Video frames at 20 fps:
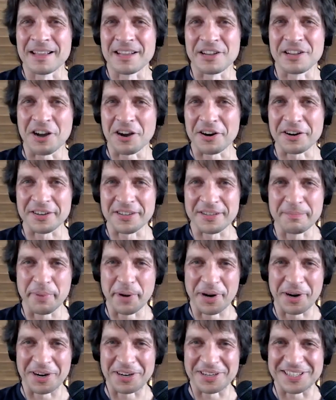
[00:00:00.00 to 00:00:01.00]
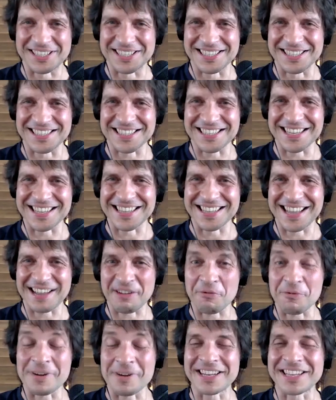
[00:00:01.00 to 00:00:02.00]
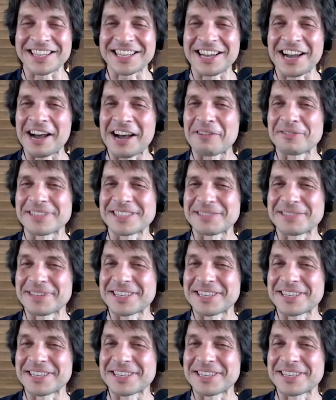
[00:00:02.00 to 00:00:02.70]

garden birds, and like when it counts,